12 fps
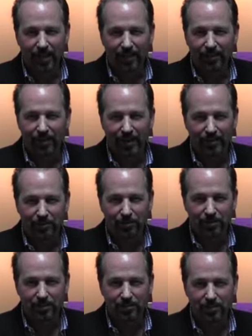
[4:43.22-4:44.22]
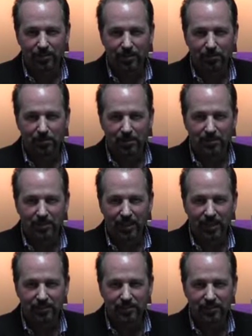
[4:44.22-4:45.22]
I don't know how they do this. But the
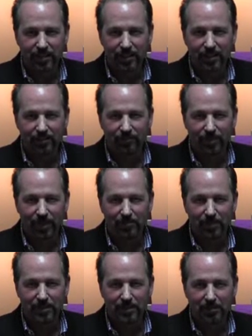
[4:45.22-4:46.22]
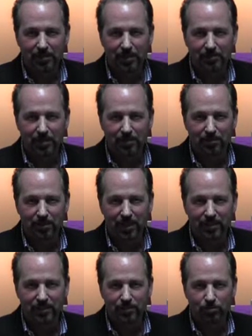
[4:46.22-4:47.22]
geneticists say they didn't find blood type AB on the
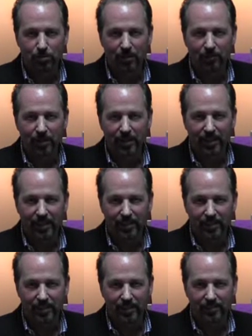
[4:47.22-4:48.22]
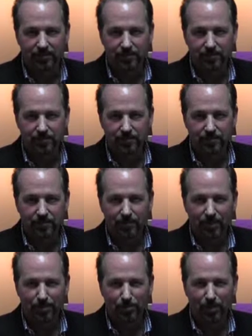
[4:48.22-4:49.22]
planet until 1208 AD.
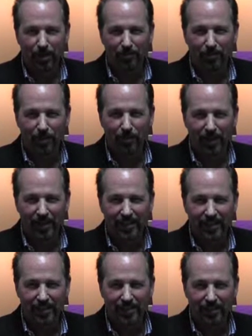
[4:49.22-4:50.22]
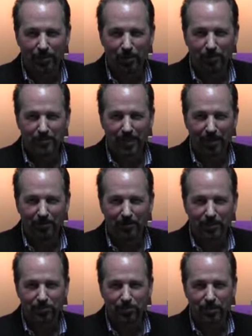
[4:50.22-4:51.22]
1208 AD. What was
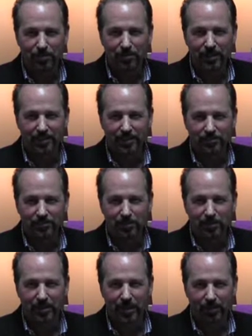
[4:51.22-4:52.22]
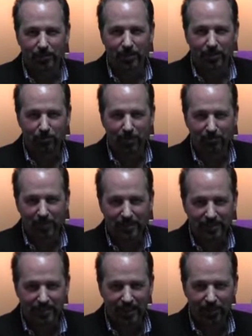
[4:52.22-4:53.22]
happening in the world? Who's got the history book out? What
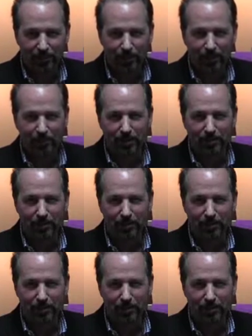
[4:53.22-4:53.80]
page is that on? Quick.